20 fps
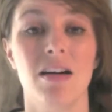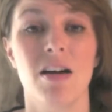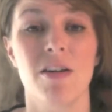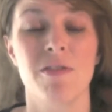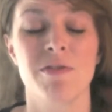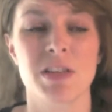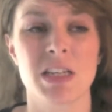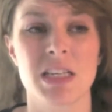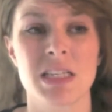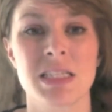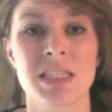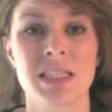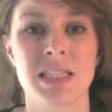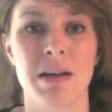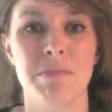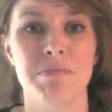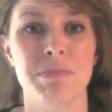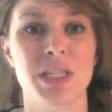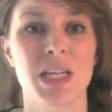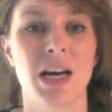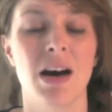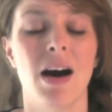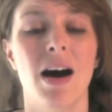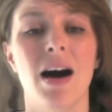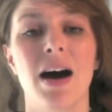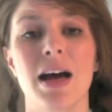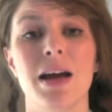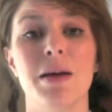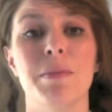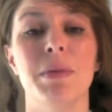after some
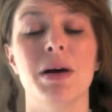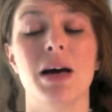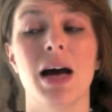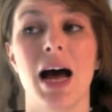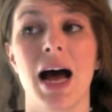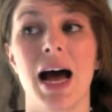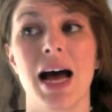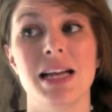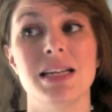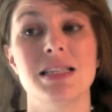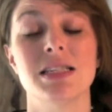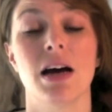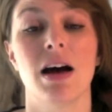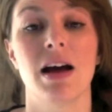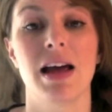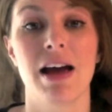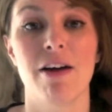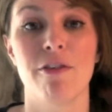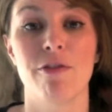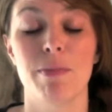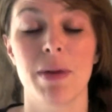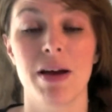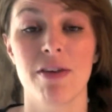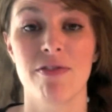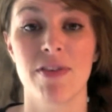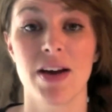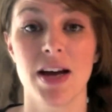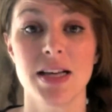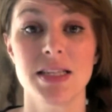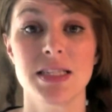time and I have my
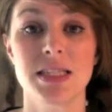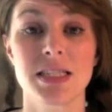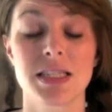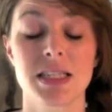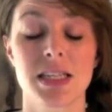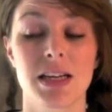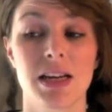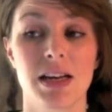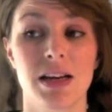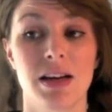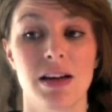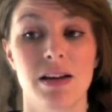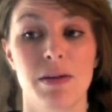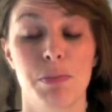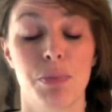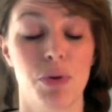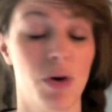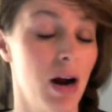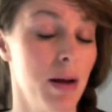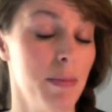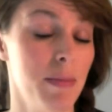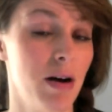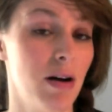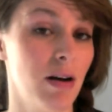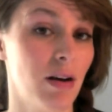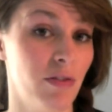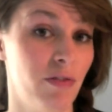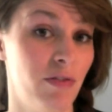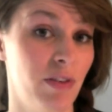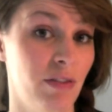first
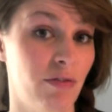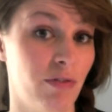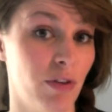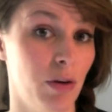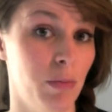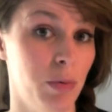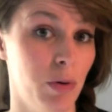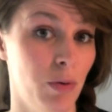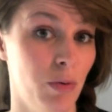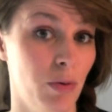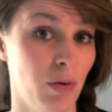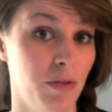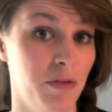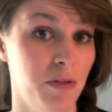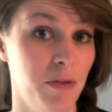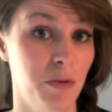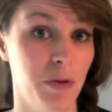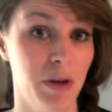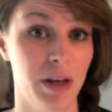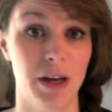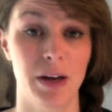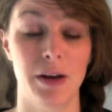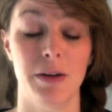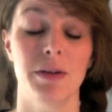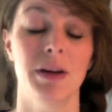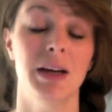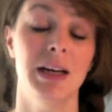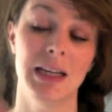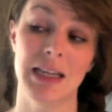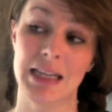Primark flip-flop haul for
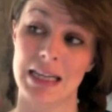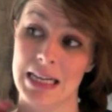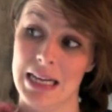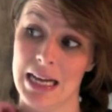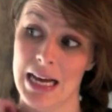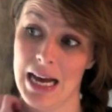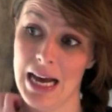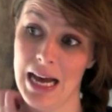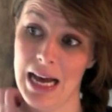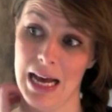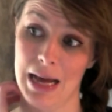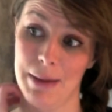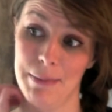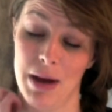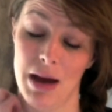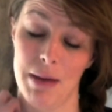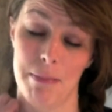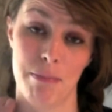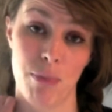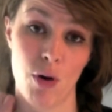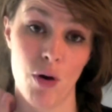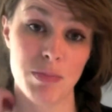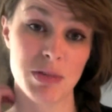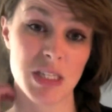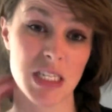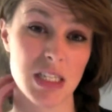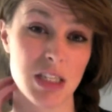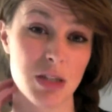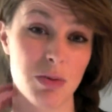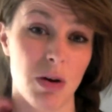you. I
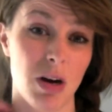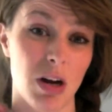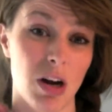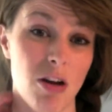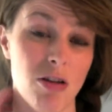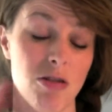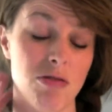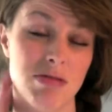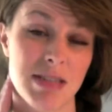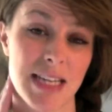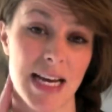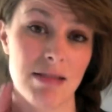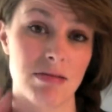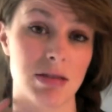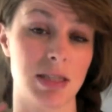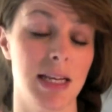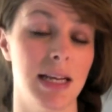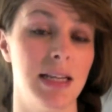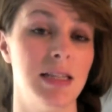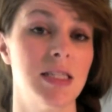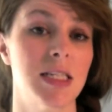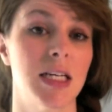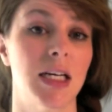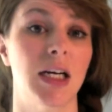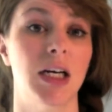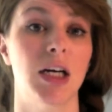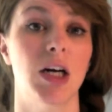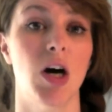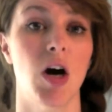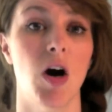popped into our local town
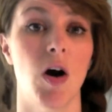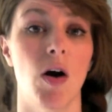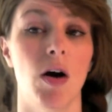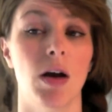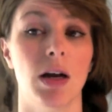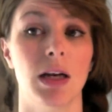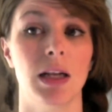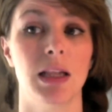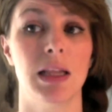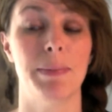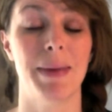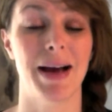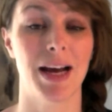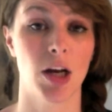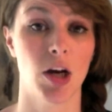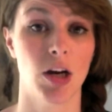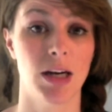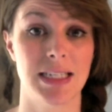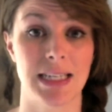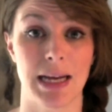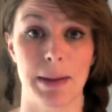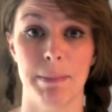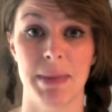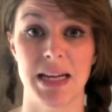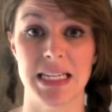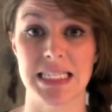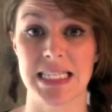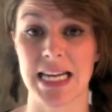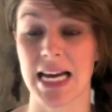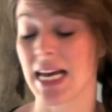centre on the bank holiday
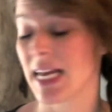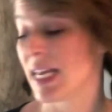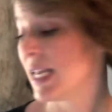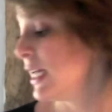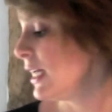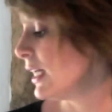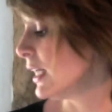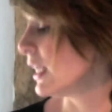Monday.